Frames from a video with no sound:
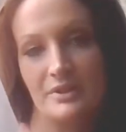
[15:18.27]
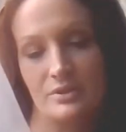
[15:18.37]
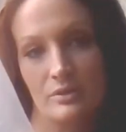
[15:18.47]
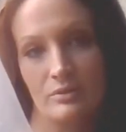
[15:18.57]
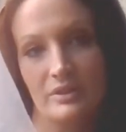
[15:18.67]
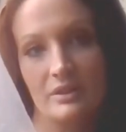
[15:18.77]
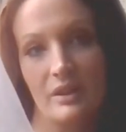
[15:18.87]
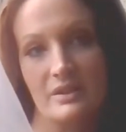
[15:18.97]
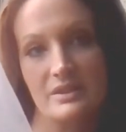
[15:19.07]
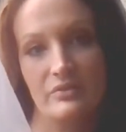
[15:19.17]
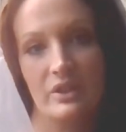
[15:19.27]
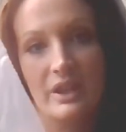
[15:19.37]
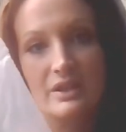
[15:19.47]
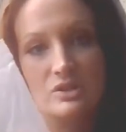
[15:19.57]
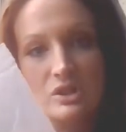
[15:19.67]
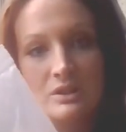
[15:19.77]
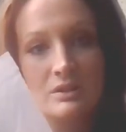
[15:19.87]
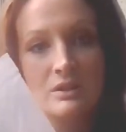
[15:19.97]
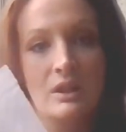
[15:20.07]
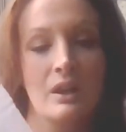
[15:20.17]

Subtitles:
internal detoxification.